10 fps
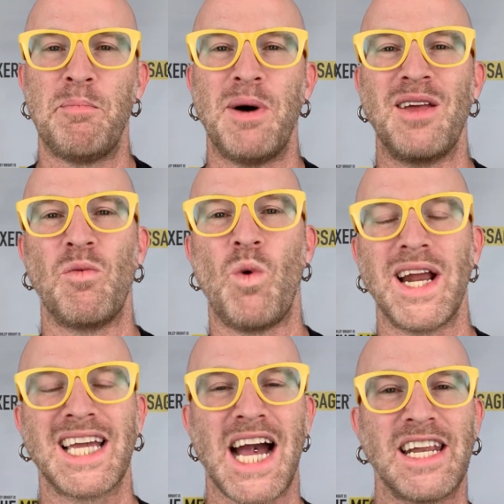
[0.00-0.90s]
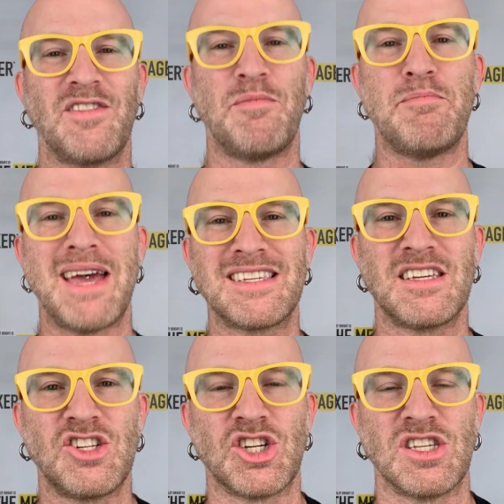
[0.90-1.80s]
But what kind of
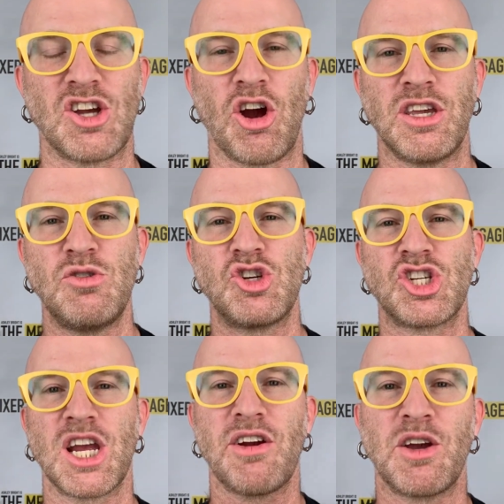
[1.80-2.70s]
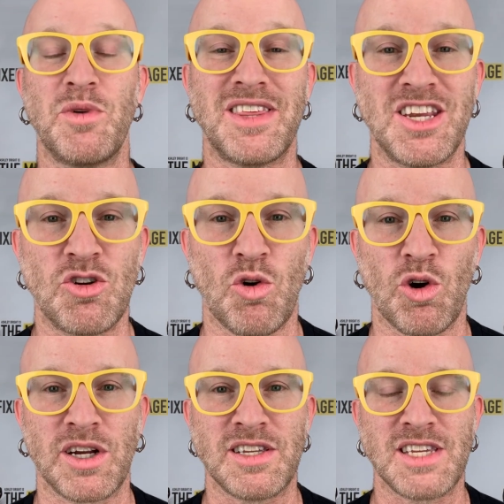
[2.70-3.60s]
messages are you sharing within your
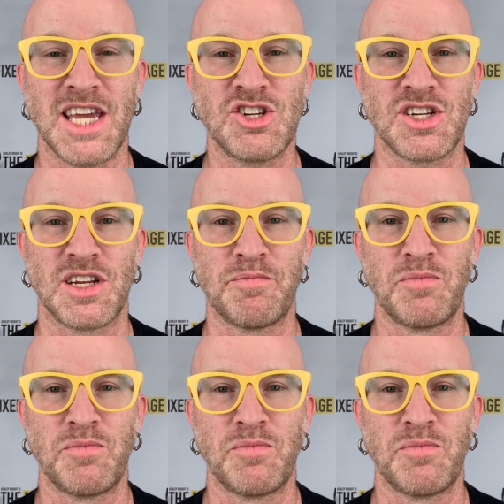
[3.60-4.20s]
organization?